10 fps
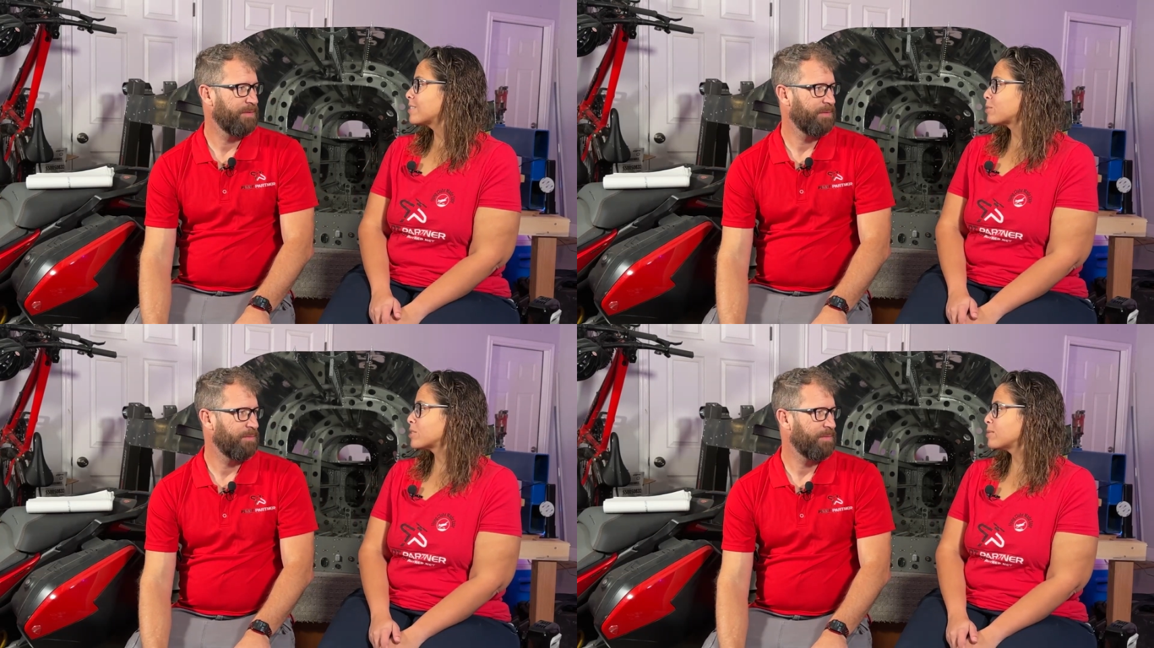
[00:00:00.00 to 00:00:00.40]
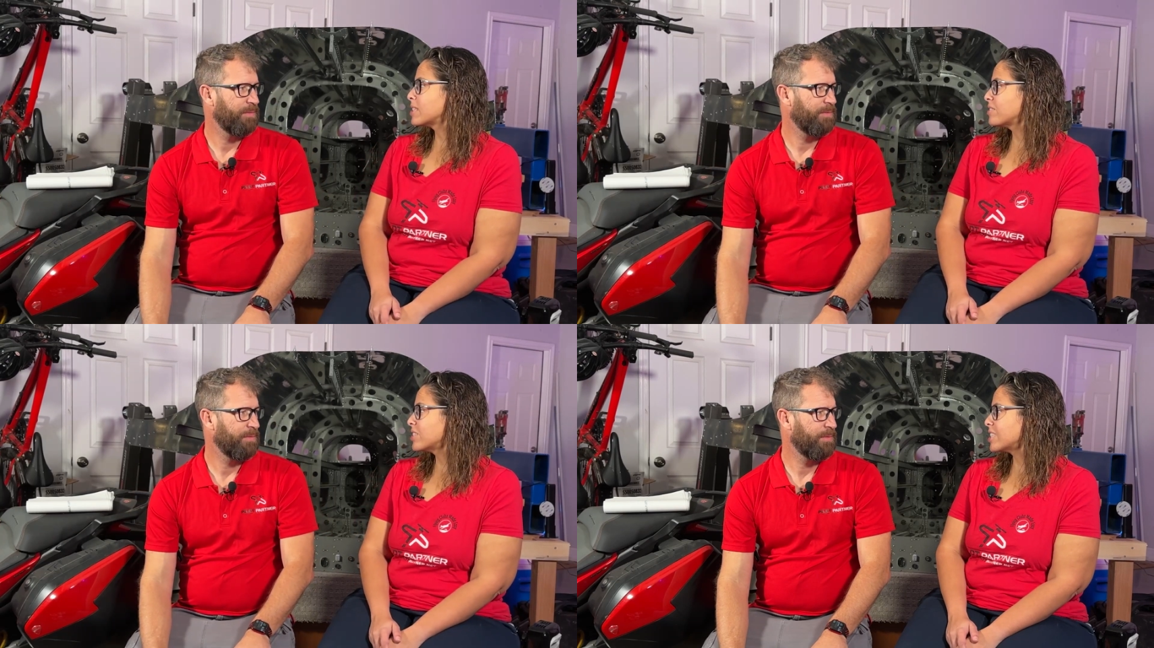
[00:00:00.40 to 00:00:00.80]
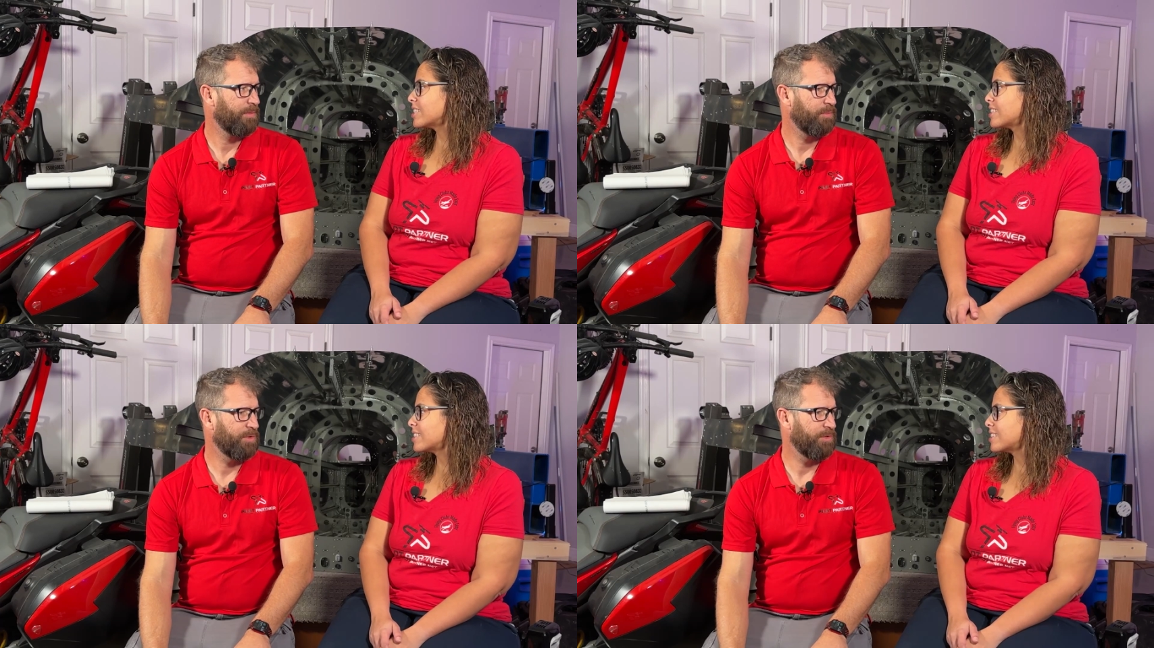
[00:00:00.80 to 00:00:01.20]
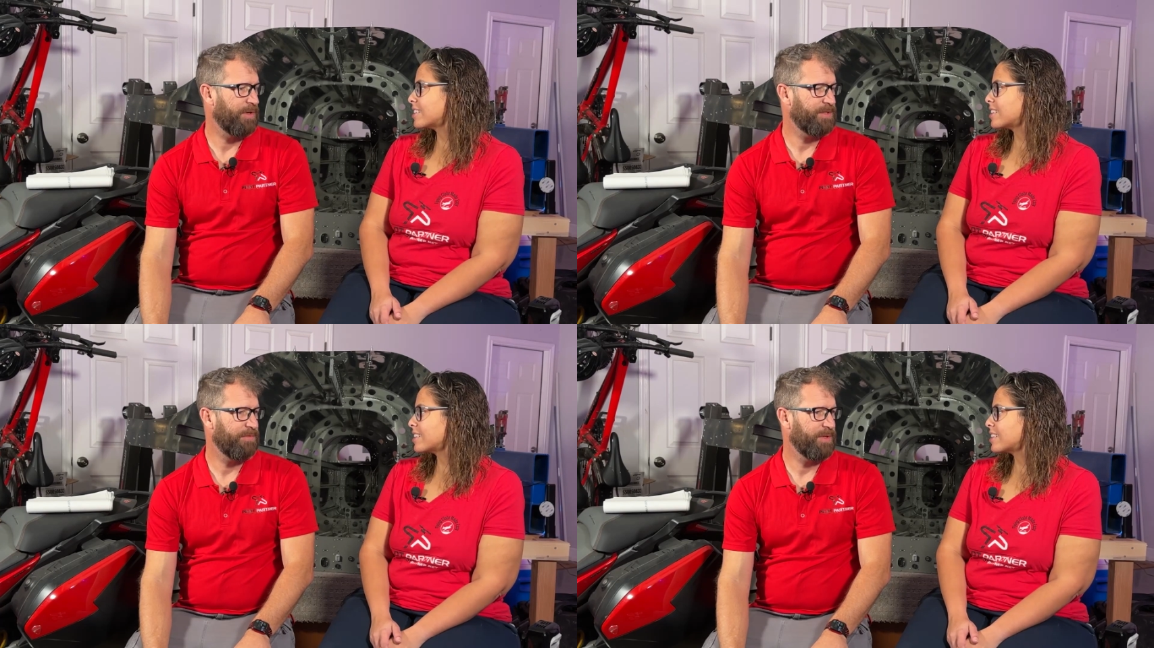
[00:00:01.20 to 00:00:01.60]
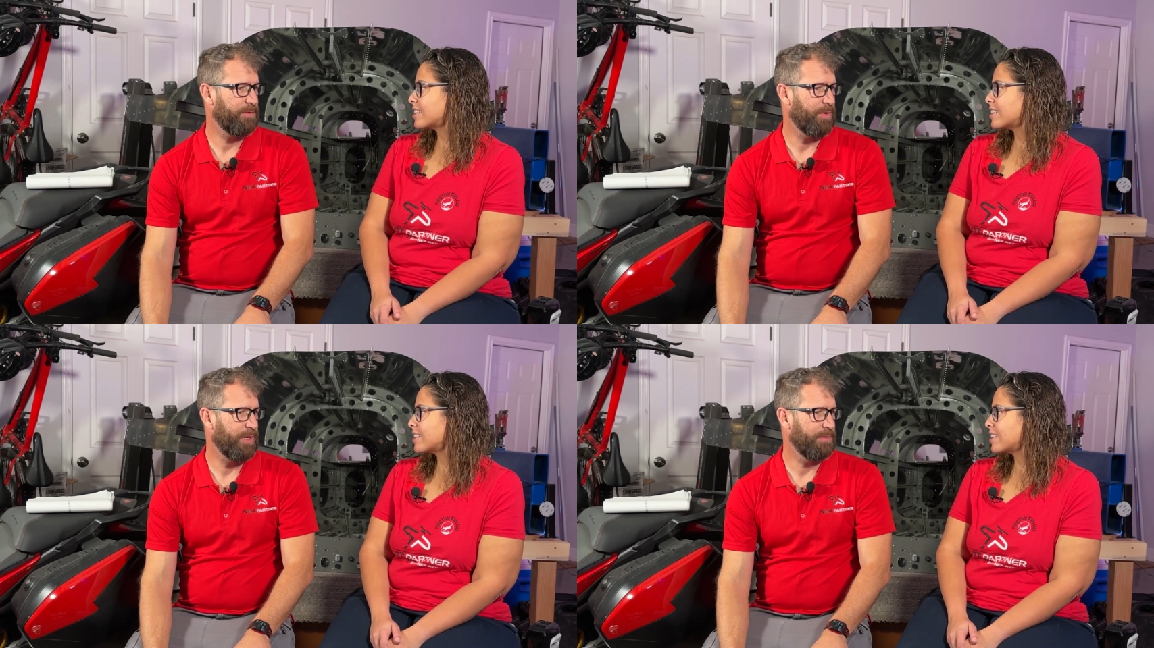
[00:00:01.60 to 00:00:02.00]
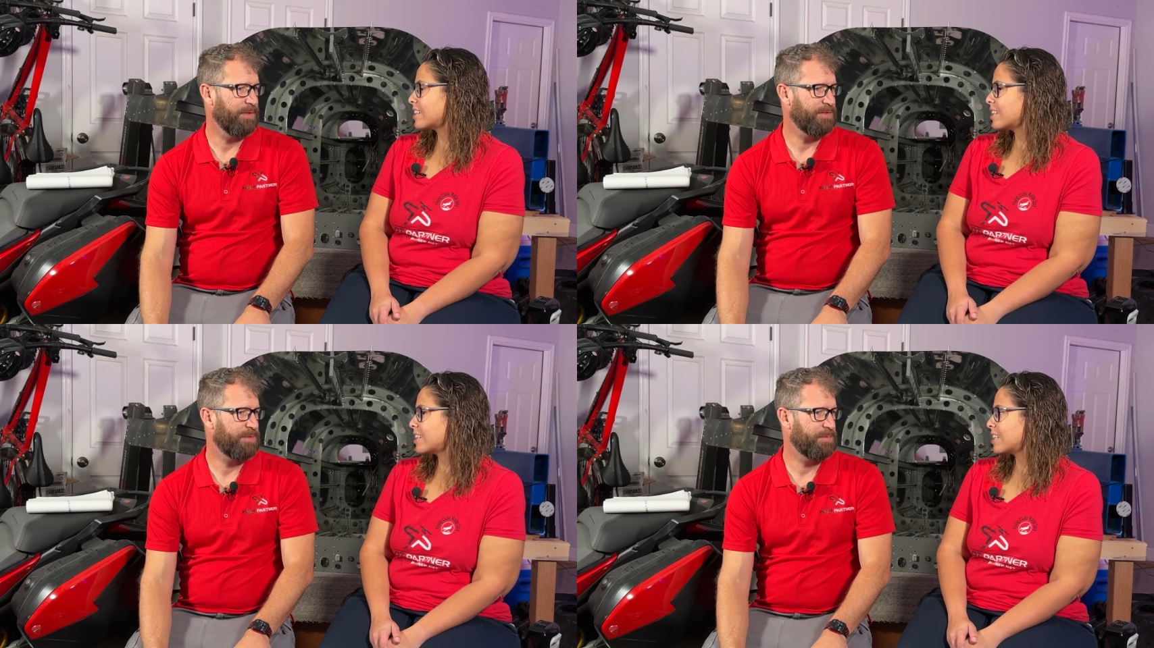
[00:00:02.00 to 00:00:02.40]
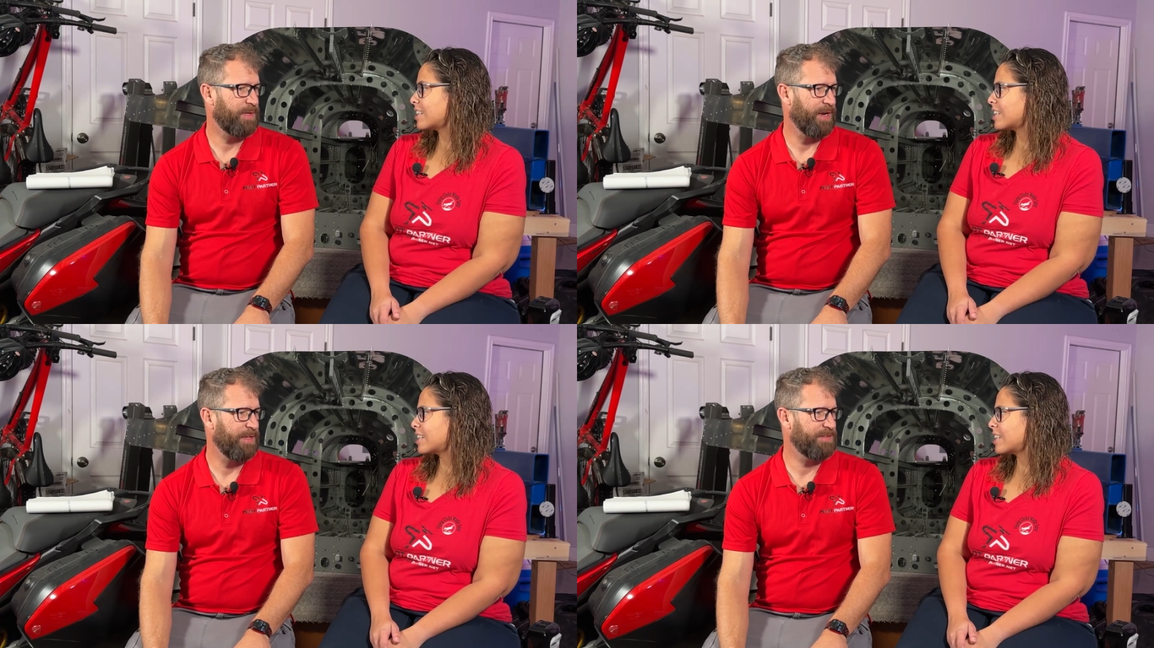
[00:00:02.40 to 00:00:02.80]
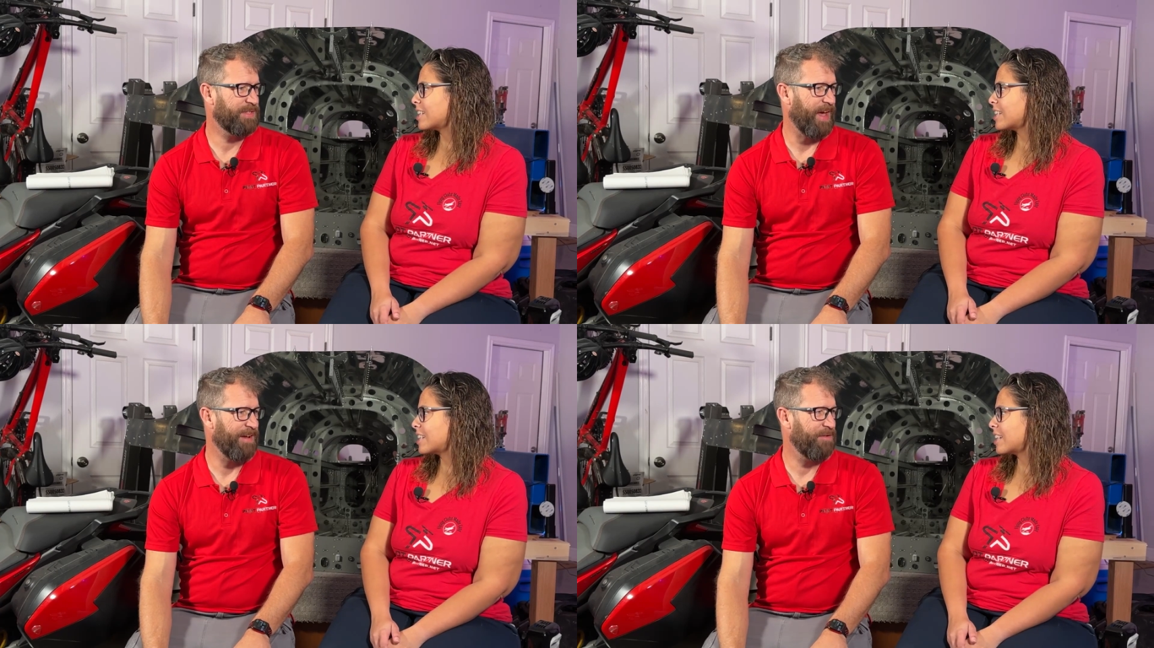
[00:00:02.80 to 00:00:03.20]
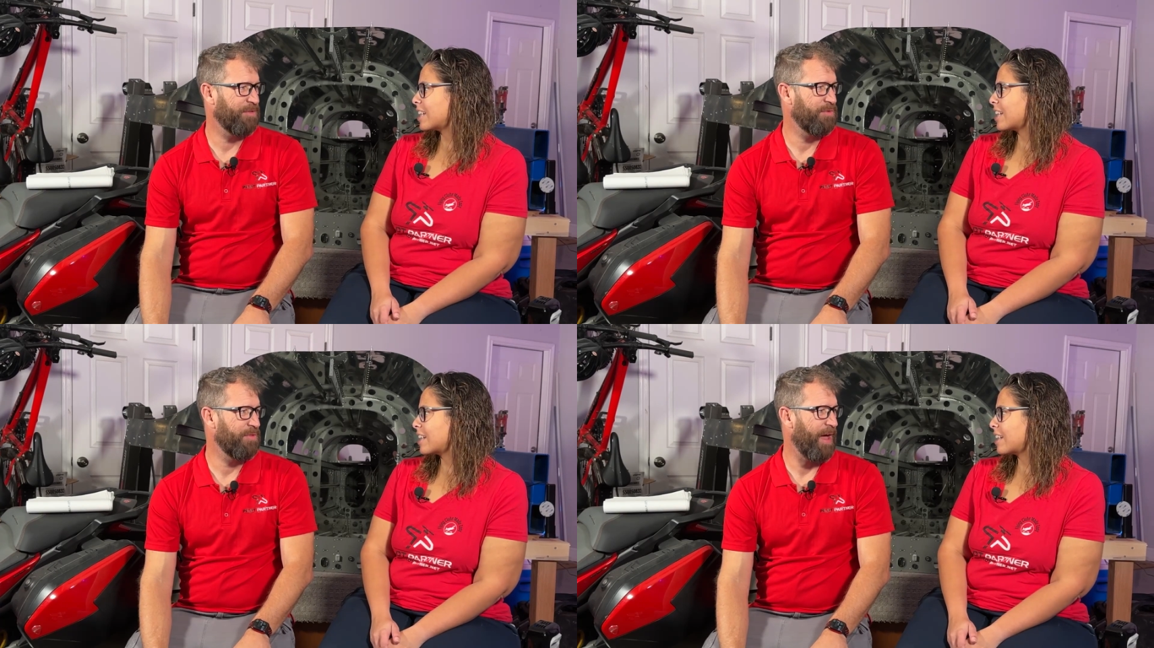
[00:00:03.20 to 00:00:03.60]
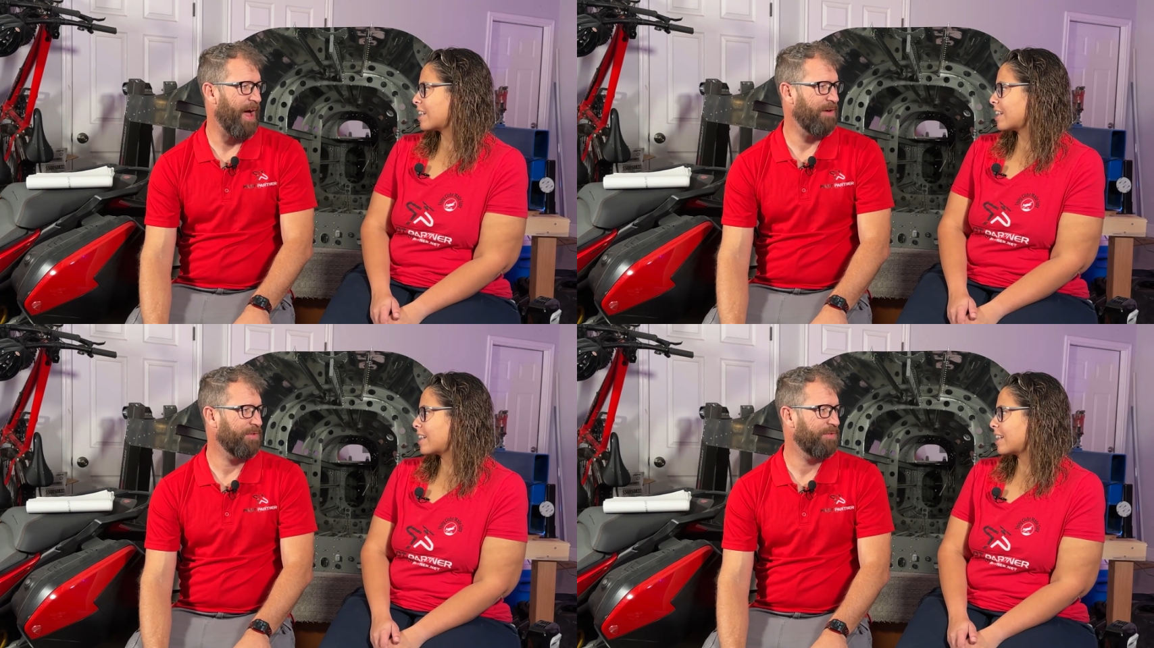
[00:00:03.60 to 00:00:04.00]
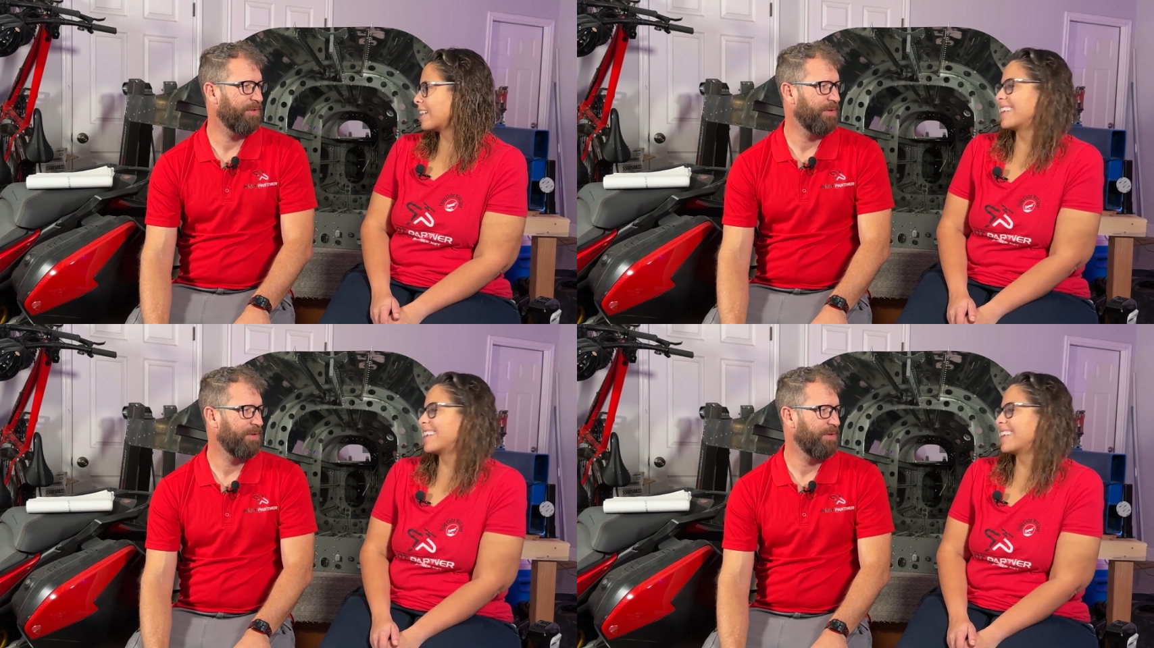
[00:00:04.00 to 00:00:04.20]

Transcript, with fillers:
Speaker 1: Where's the rest of it?
Speaker 2: Where's the rest of it? Well, it's kind of scattered through the house.